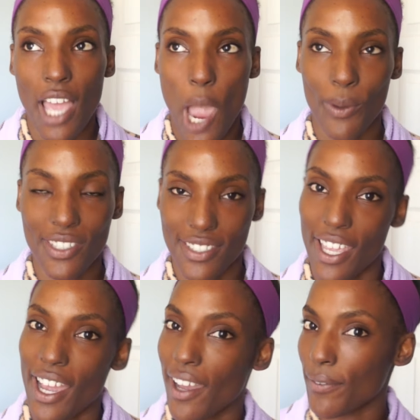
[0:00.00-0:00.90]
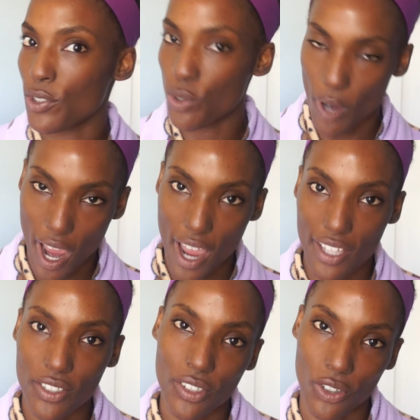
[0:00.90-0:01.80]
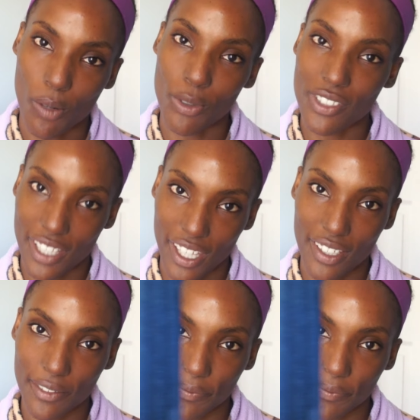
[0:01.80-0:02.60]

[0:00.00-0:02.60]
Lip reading: I would say I have dry to normal skin.